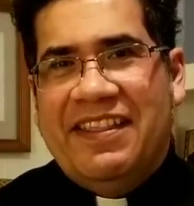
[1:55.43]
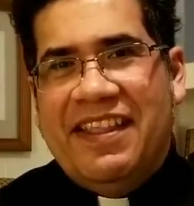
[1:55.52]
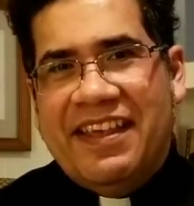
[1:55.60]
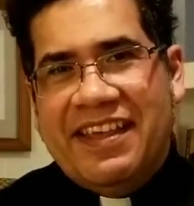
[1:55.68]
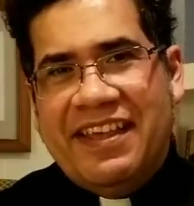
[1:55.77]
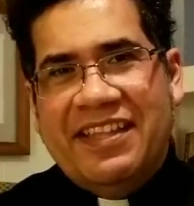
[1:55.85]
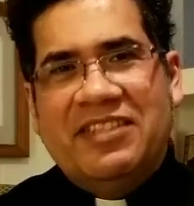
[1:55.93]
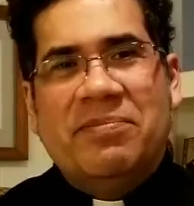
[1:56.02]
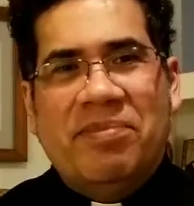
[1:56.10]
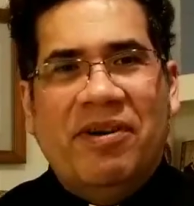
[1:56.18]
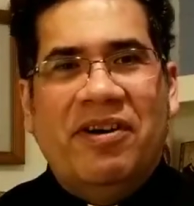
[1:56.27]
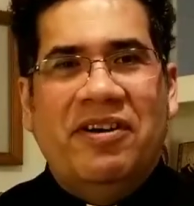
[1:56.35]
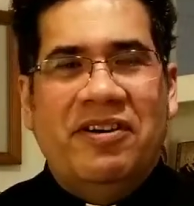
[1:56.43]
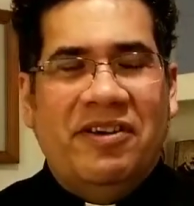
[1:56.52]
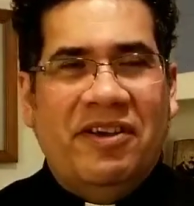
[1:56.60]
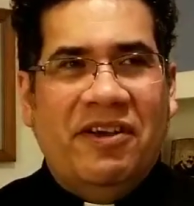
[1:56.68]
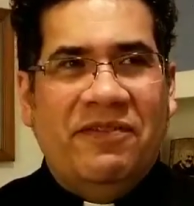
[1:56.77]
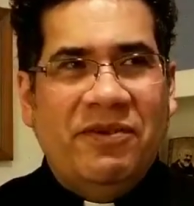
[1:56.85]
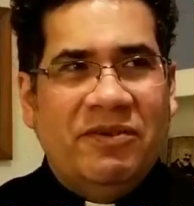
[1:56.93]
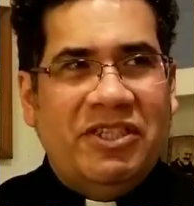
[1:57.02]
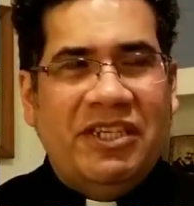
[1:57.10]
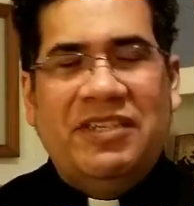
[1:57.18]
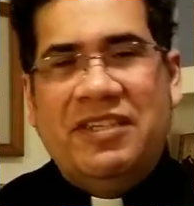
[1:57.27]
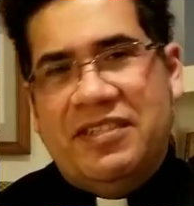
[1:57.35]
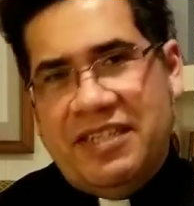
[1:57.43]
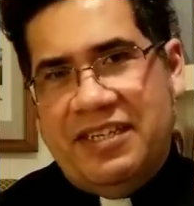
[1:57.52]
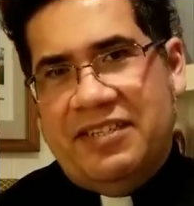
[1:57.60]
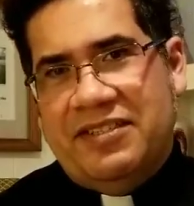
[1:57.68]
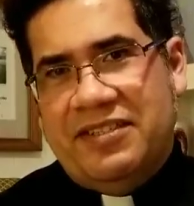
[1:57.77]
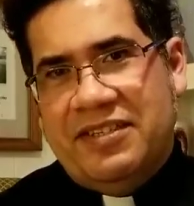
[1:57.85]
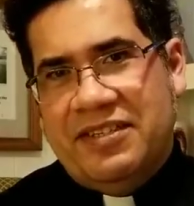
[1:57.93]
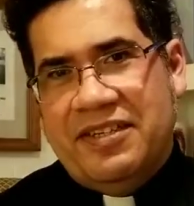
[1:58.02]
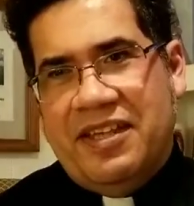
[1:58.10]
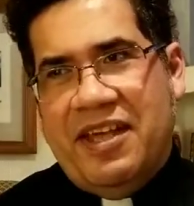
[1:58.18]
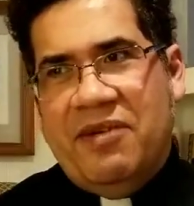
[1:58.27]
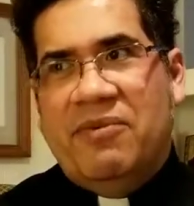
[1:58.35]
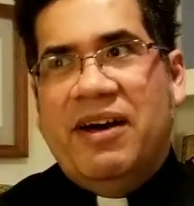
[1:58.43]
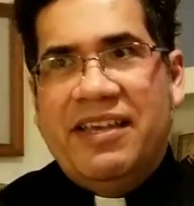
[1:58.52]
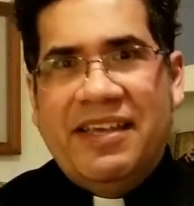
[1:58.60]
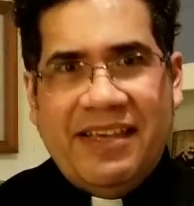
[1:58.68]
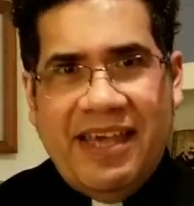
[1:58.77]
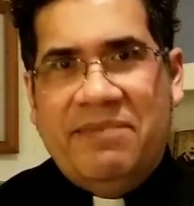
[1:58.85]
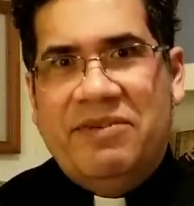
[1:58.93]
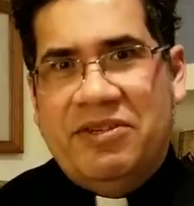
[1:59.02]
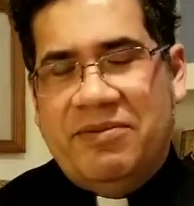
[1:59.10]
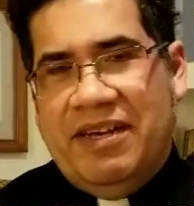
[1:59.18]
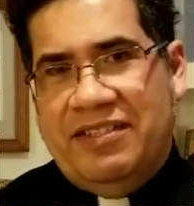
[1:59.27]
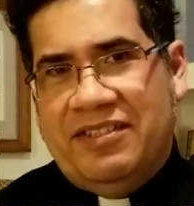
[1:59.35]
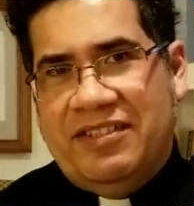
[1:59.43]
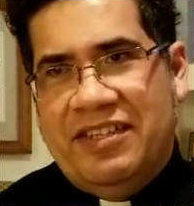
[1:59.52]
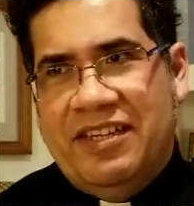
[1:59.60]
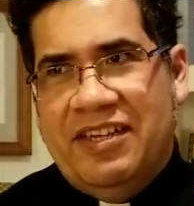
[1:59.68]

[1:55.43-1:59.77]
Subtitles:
Again, that's a part of who Jesus is and why he came to us.